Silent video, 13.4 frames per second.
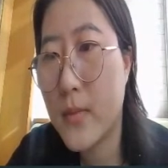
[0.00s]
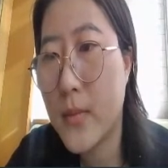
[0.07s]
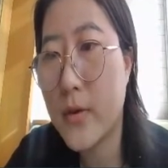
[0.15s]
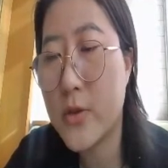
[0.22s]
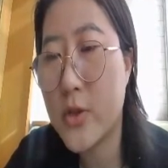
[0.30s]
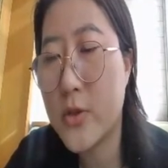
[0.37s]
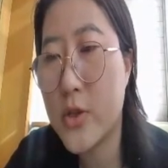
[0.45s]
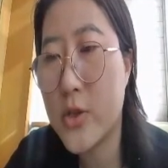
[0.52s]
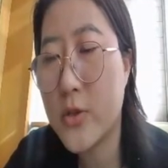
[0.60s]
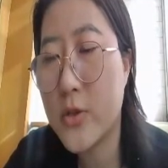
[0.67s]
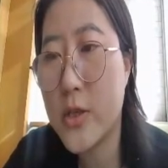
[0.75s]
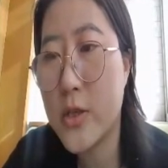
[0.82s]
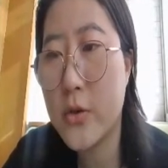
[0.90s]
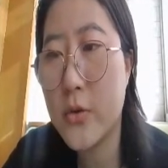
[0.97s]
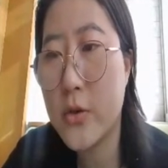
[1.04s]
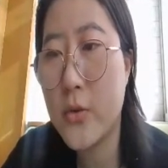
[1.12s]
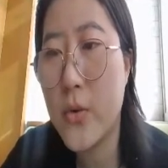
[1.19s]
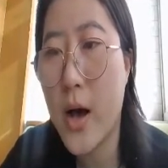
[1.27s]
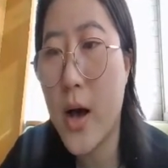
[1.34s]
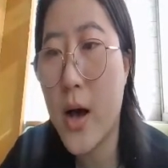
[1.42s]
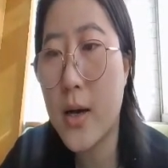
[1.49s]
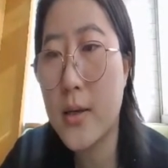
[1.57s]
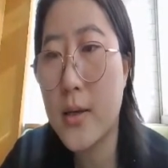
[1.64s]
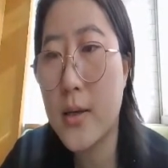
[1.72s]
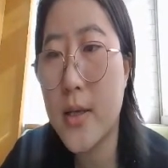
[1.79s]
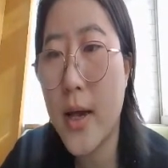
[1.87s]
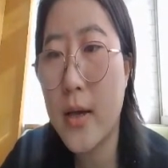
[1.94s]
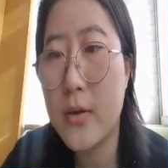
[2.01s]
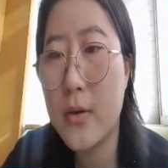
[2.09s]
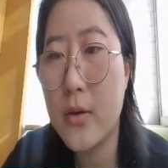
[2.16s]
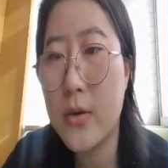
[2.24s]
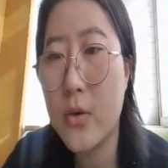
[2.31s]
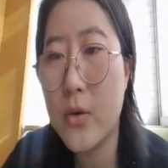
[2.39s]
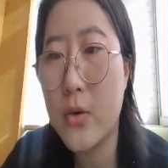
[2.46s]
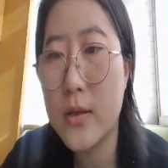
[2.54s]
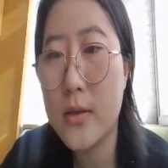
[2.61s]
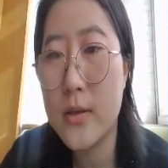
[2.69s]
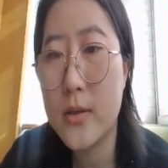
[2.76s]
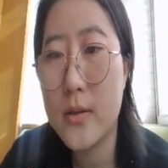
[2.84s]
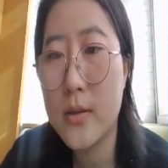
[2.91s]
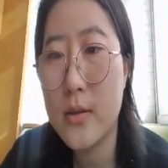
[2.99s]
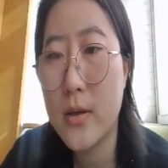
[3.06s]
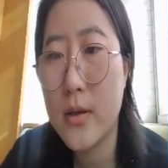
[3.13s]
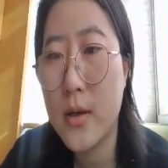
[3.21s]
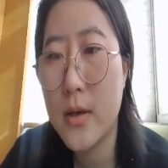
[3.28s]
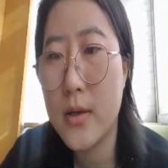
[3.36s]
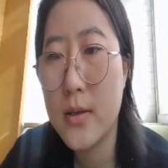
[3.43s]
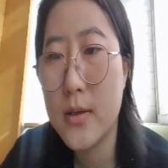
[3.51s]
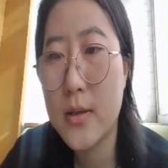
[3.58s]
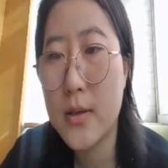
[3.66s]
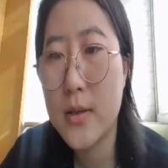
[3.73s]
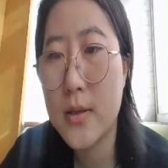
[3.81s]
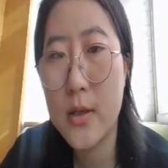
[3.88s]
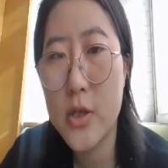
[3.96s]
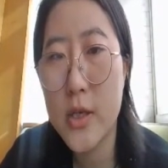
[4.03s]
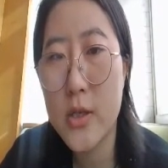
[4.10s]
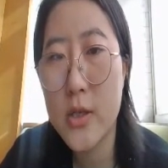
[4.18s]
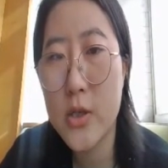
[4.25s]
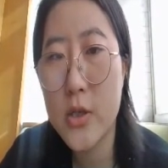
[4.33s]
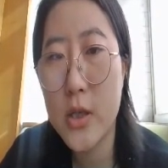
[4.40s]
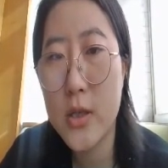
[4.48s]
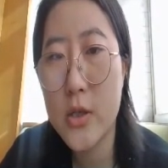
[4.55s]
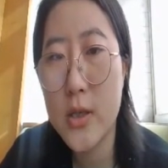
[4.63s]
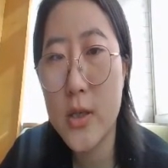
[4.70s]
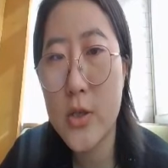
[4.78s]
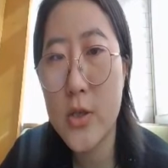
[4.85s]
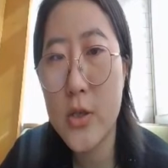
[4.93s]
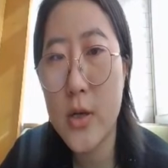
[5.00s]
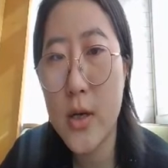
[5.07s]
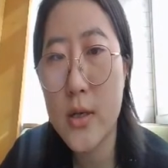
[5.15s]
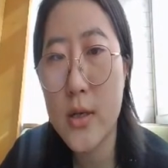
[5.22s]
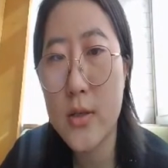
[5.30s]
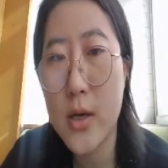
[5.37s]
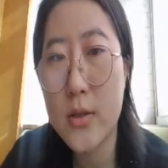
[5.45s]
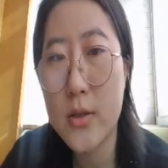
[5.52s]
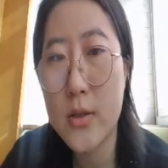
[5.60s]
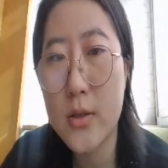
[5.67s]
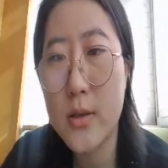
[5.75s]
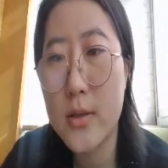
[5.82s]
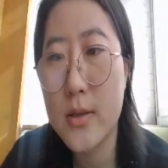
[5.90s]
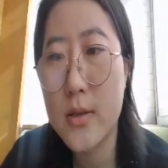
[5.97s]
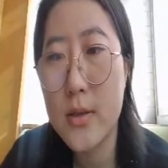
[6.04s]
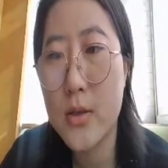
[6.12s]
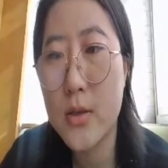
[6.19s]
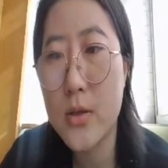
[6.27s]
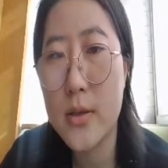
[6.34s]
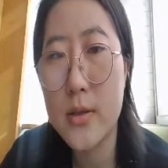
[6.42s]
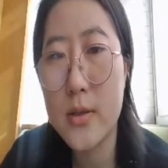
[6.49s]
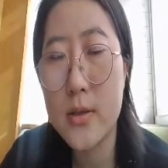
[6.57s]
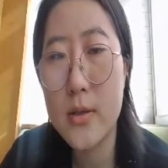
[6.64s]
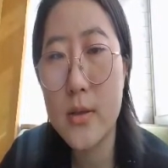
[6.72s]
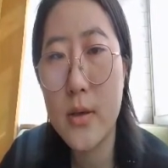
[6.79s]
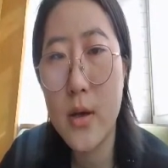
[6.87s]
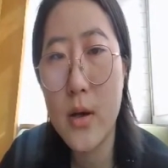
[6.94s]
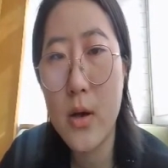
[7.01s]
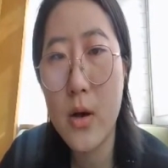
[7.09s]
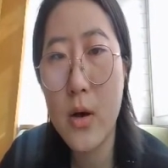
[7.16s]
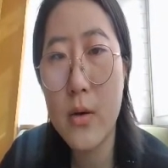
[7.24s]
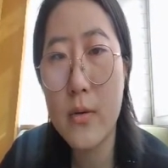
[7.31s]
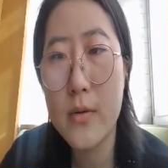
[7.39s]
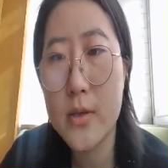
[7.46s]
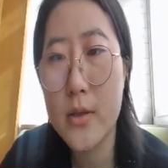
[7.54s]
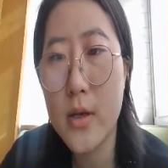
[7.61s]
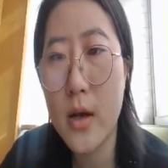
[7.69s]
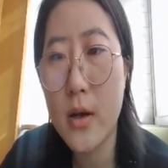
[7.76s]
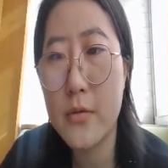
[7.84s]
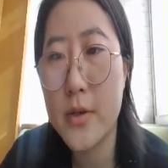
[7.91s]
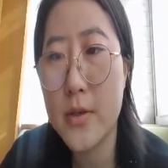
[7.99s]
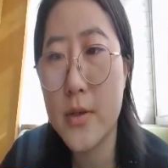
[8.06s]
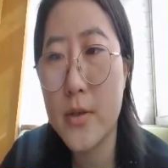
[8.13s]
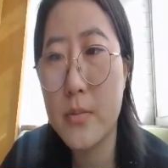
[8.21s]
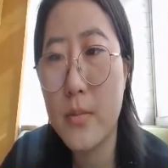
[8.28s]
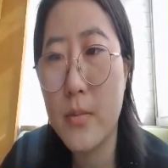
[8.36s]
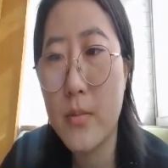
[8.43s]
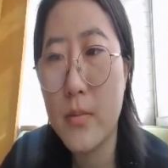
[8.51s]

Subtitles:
If I change to same unit, it's gonna change the textures size on the surface.